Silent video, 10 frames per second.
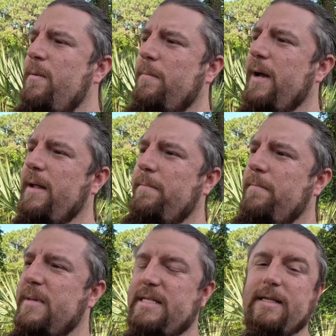might
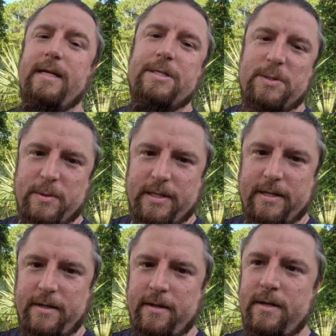mislead you a
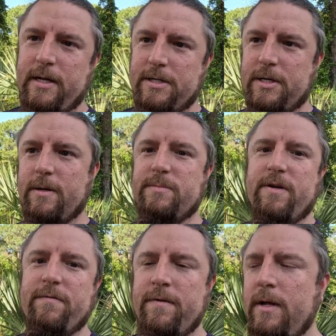little in terms
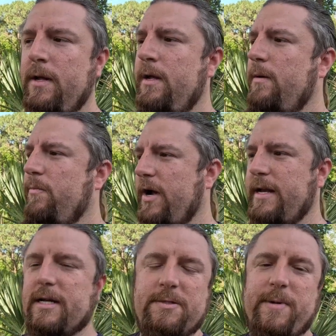of
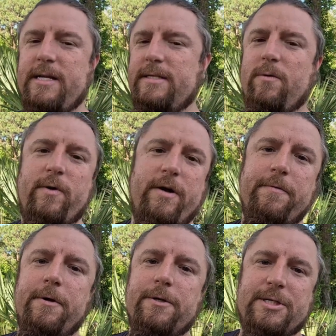brightness based on
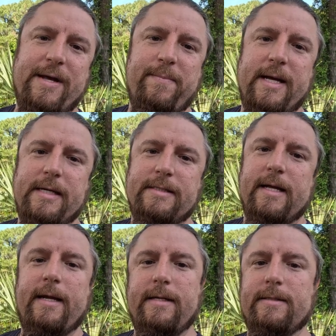whatever your JPEG
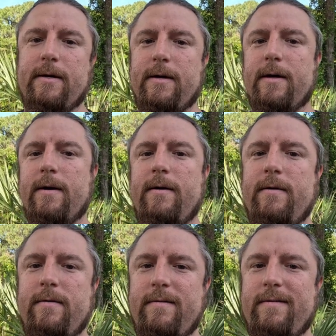settings are
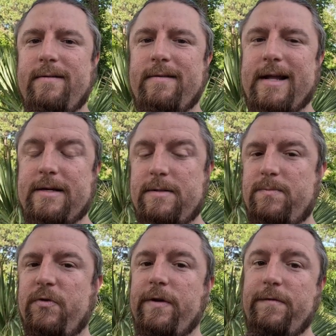that
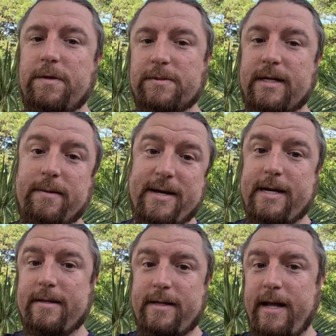previews on the
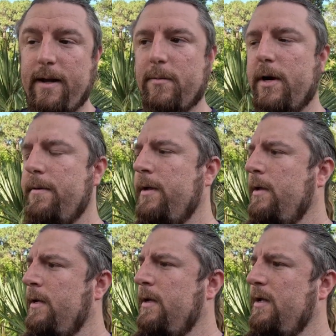back of the camera.
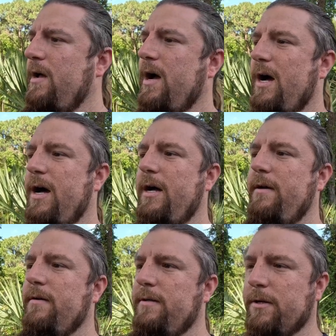
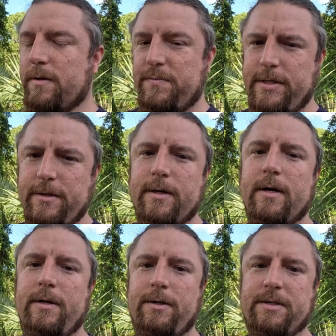On your
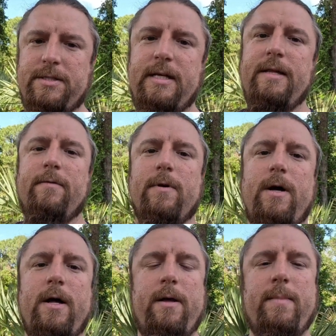computer, you'll see the
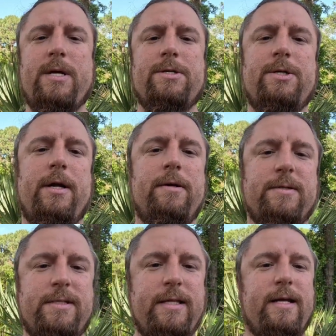raw image and you'll
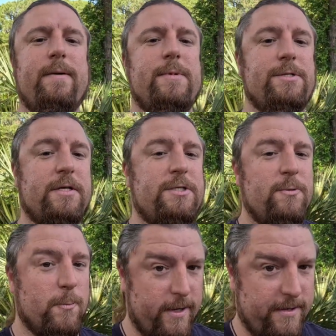see the image that you
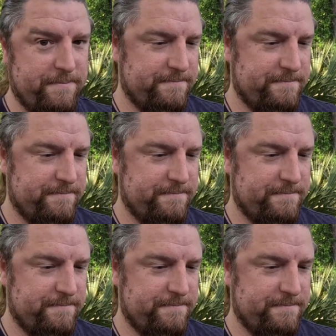want